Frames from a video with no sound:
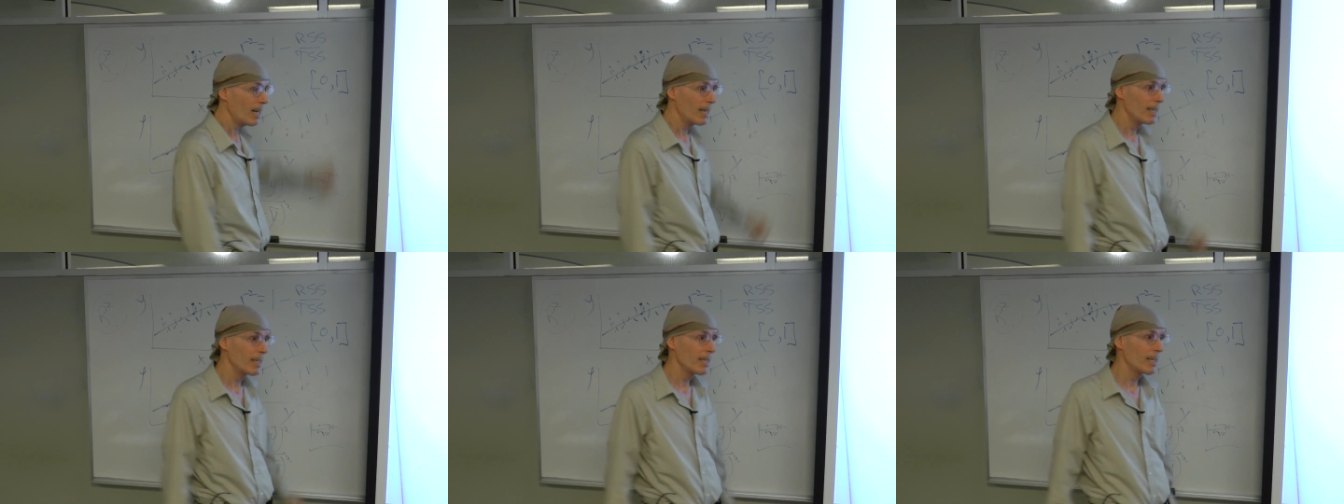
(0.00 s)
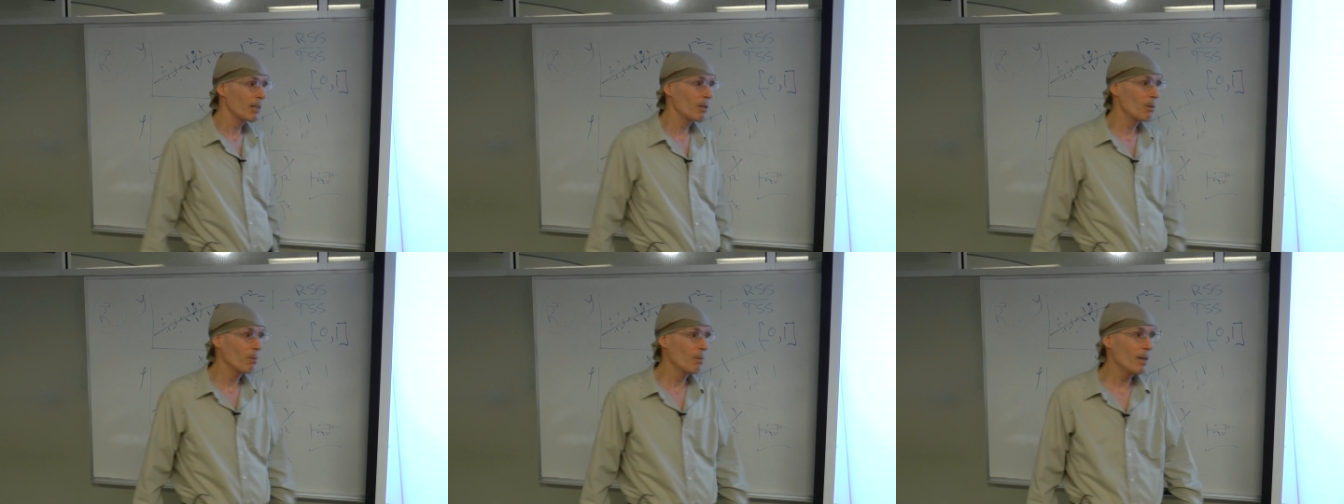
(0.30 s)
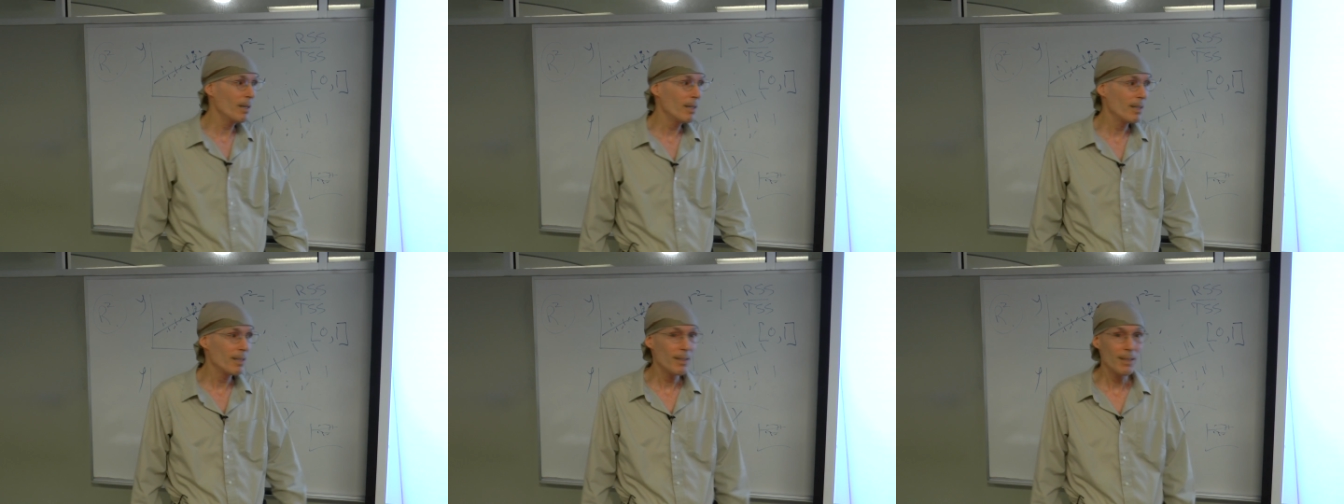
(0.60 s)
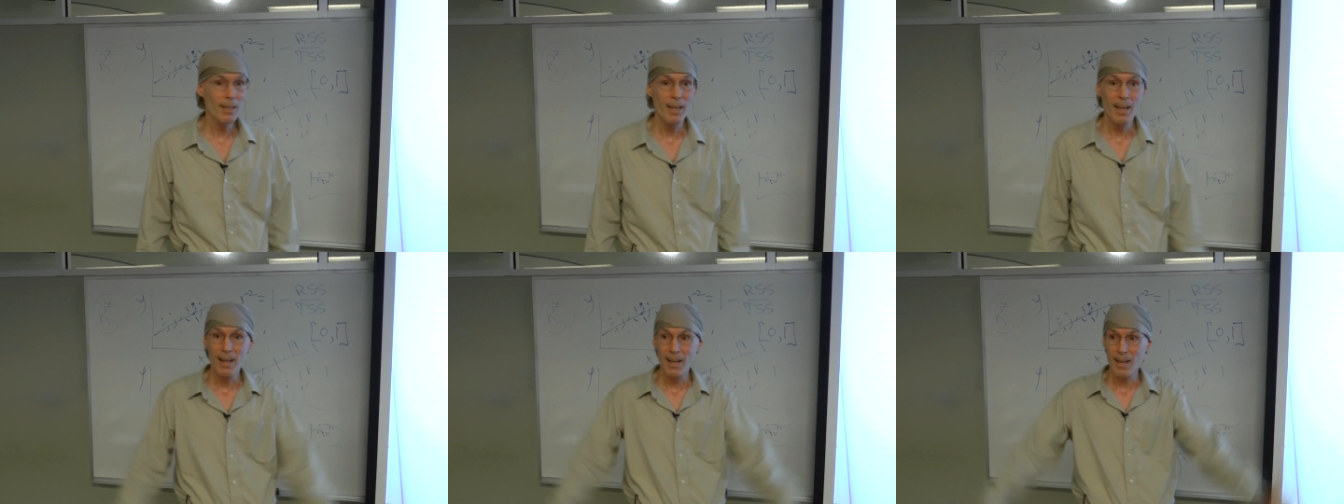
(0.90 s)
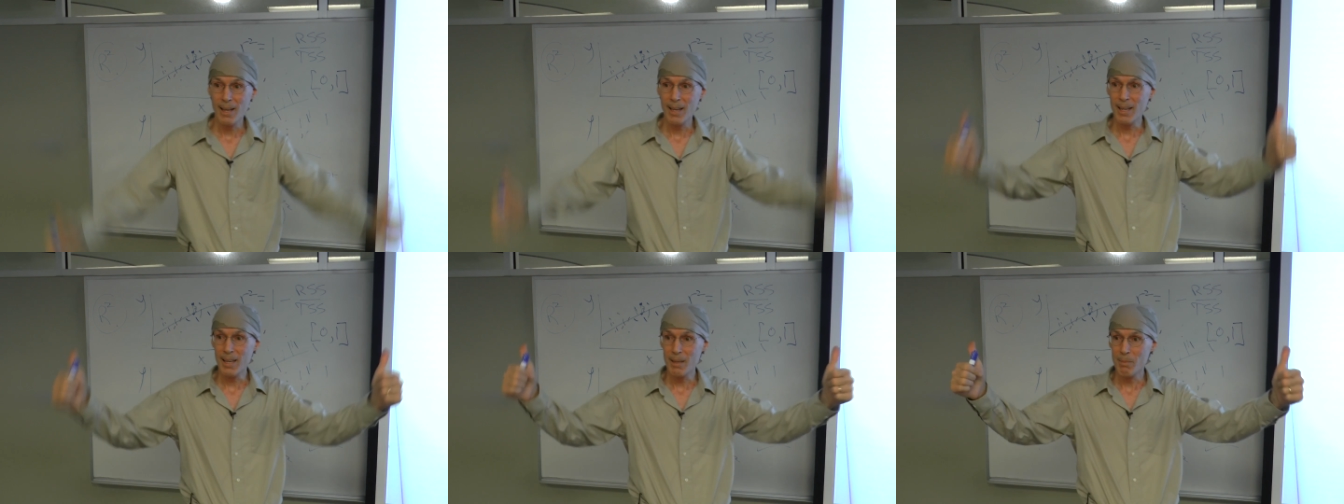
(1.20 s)
near 1,
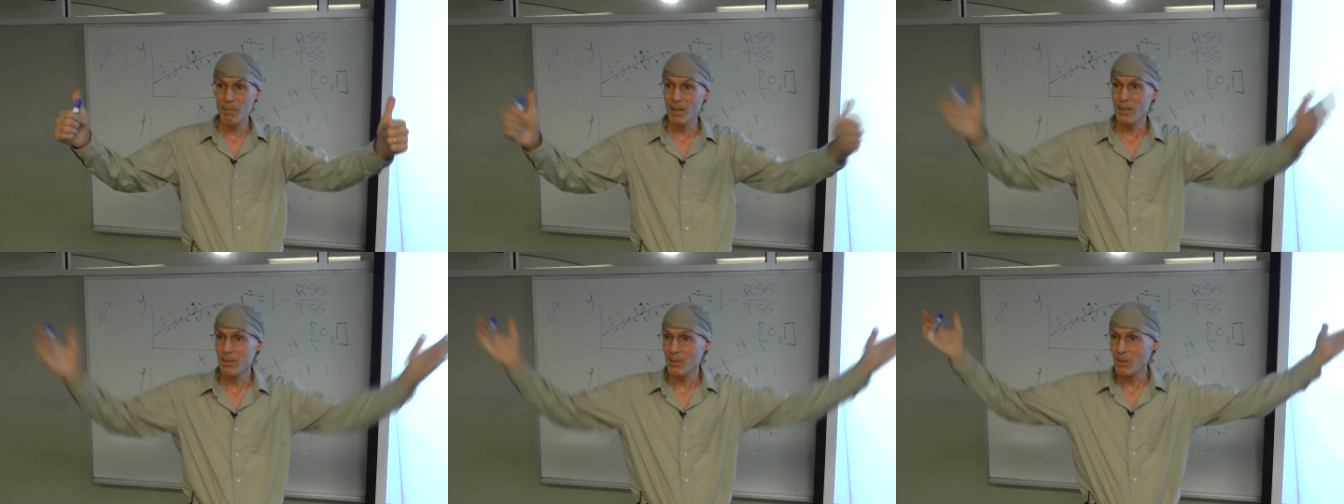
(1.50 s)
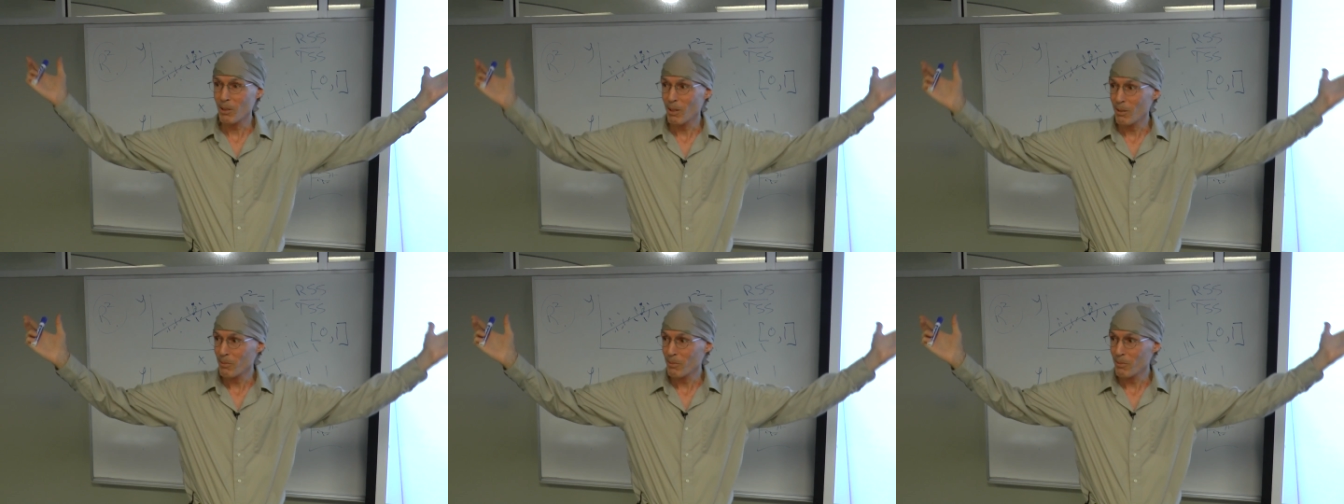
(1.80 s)
hey, mazel tov,